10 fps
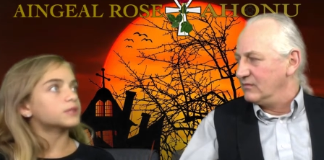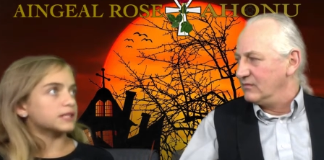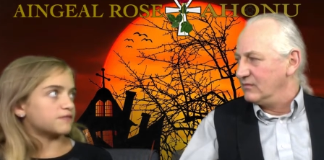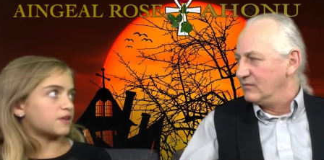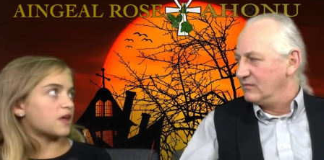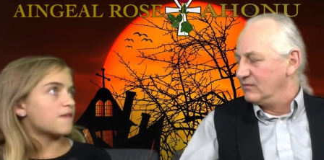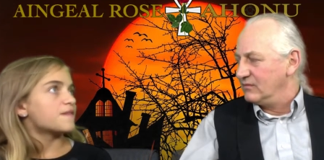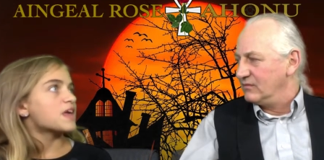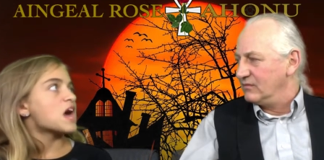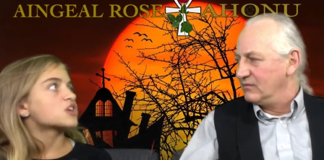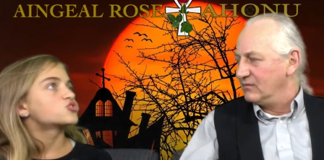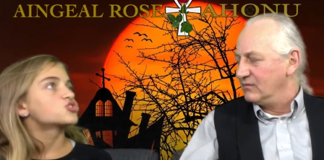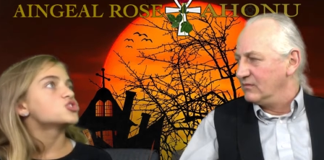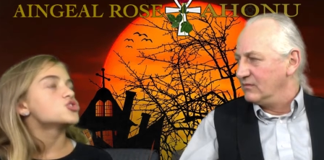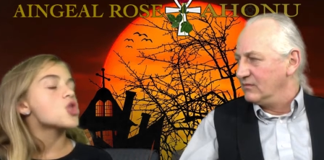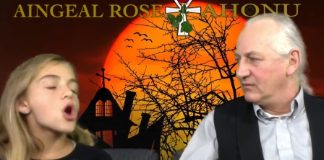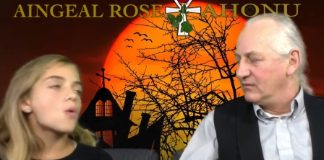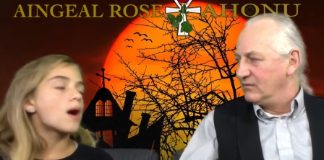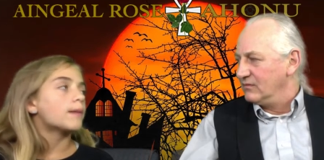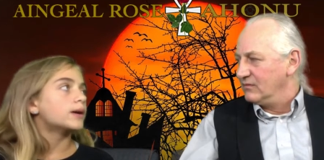Speaker 1: believe in it they actually
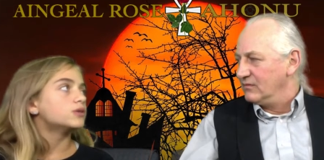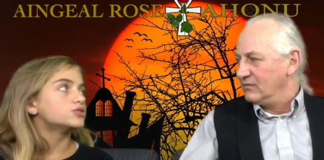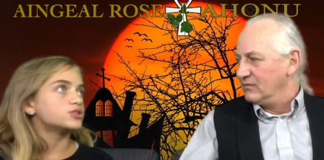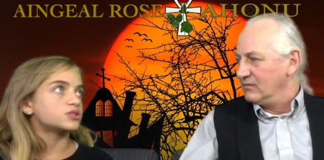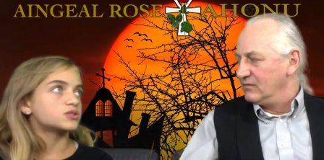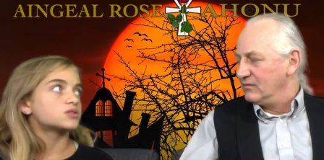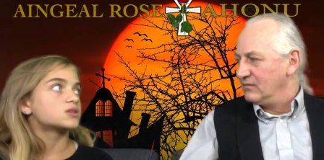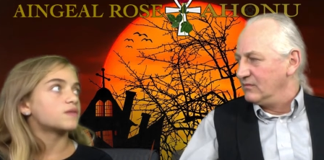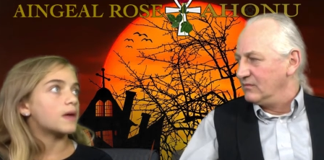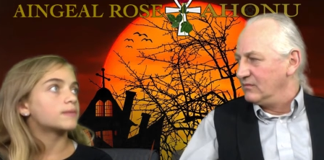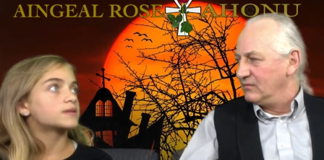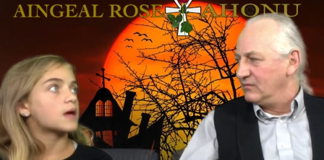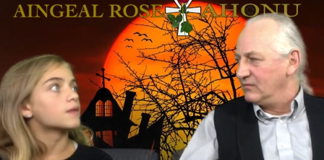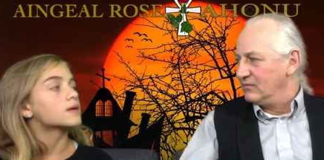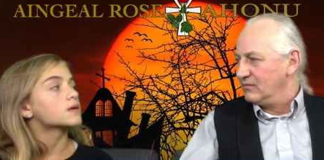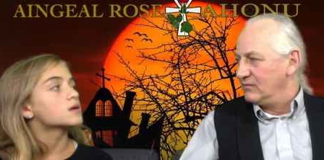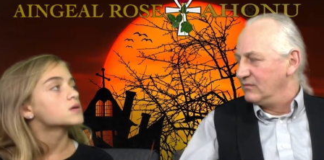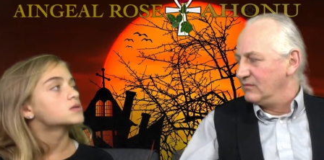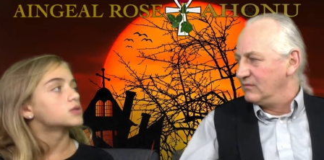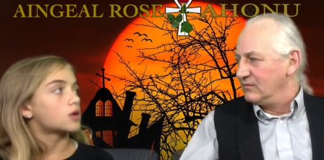know about jesus' son that sadly
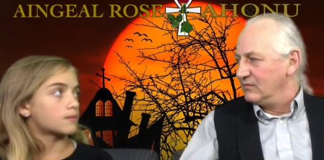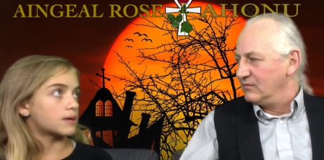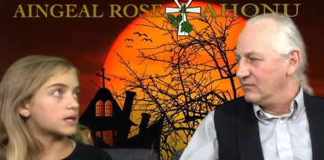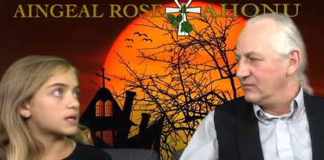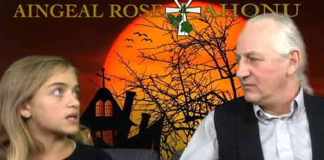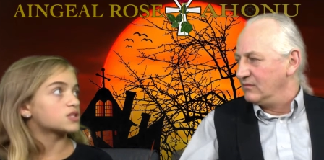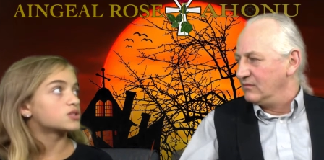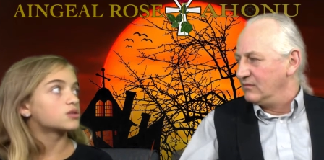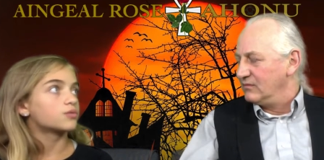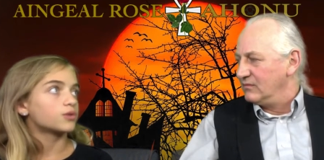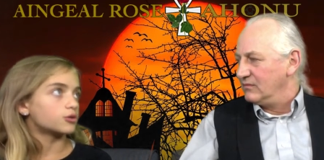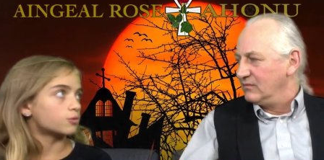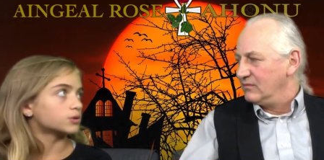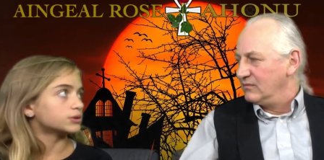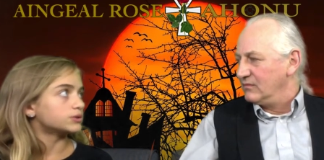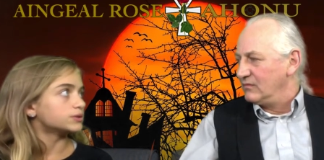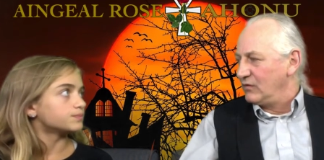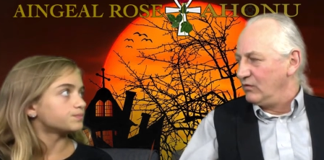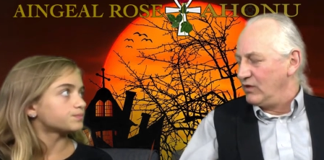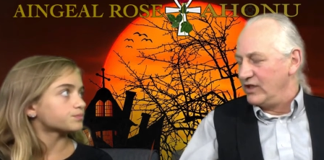did not make it into the real world
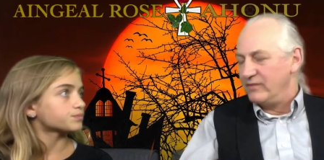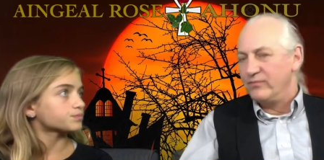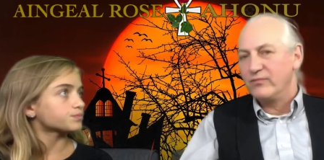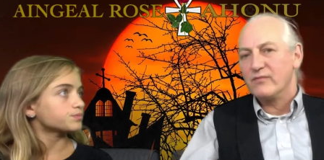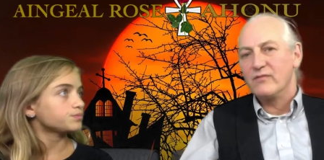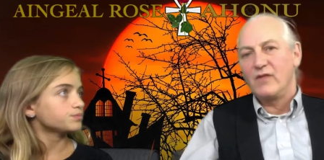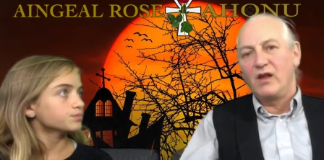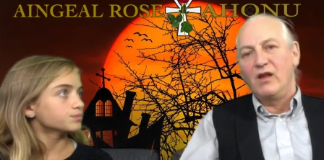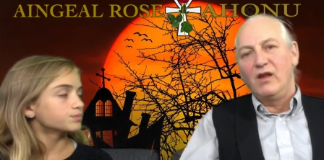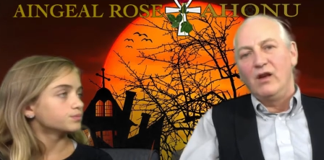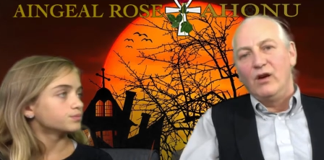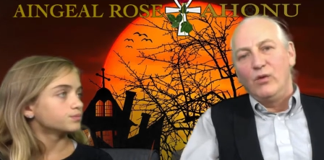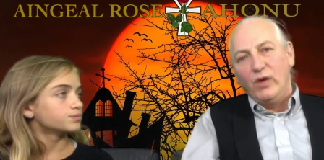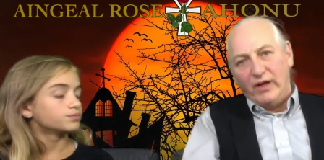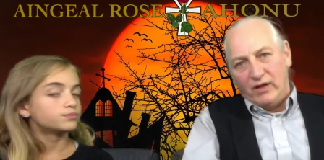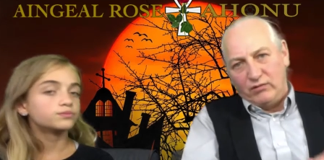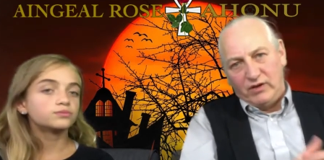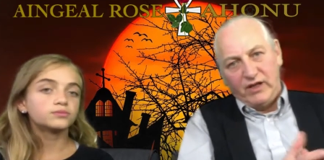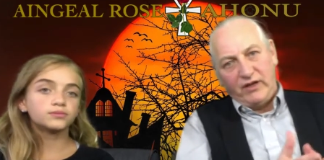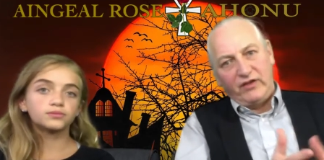
Speaker 2: right well now
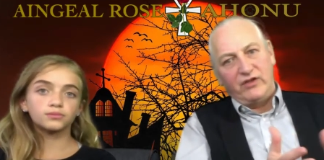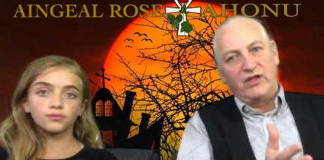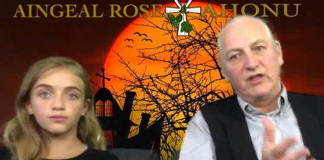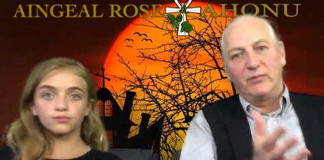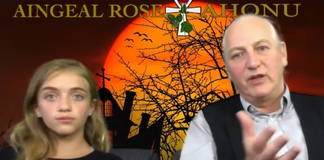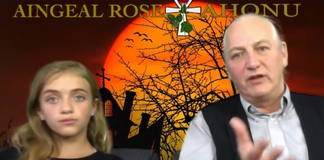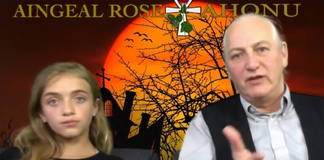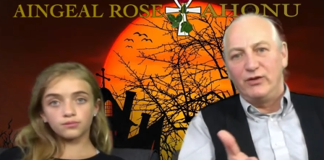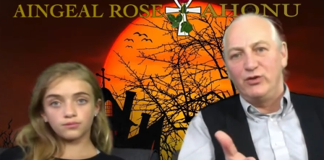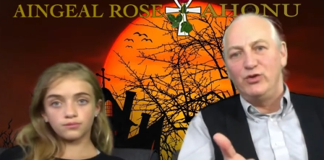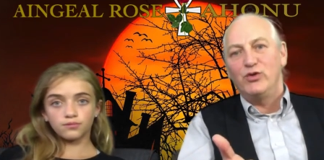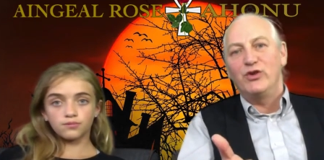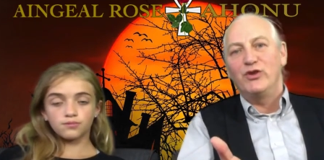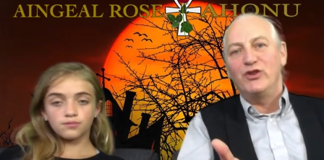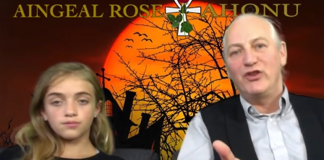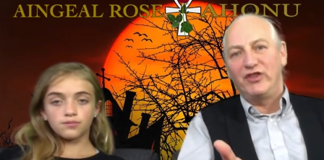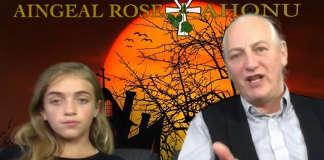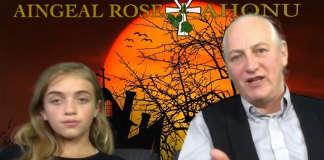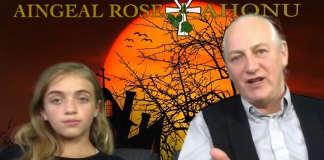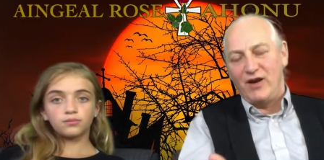ladies and gentlemen you, you can
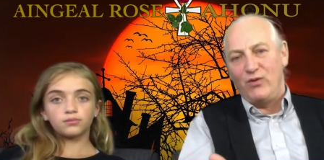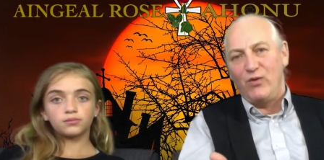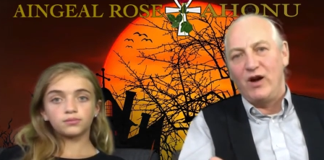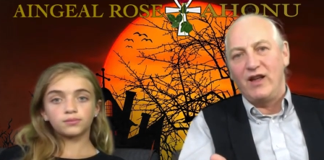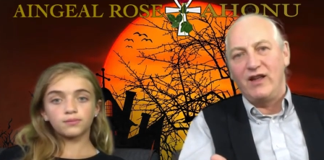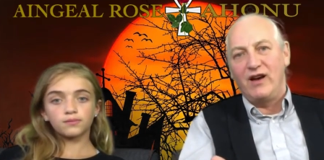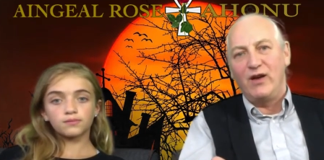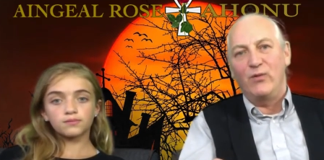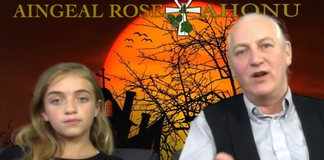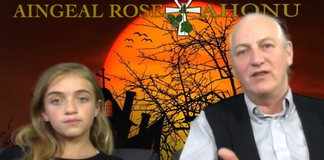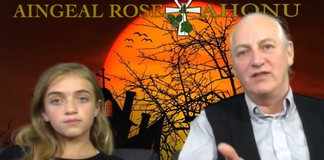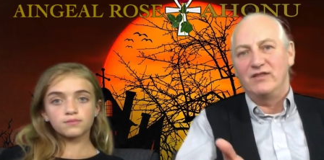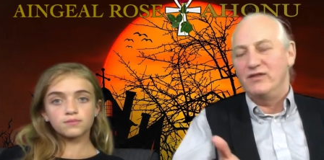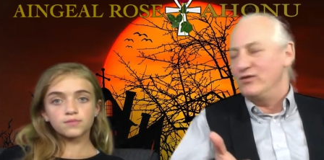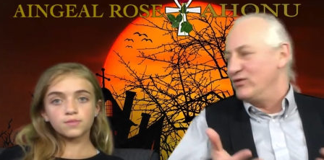understand now why i wanted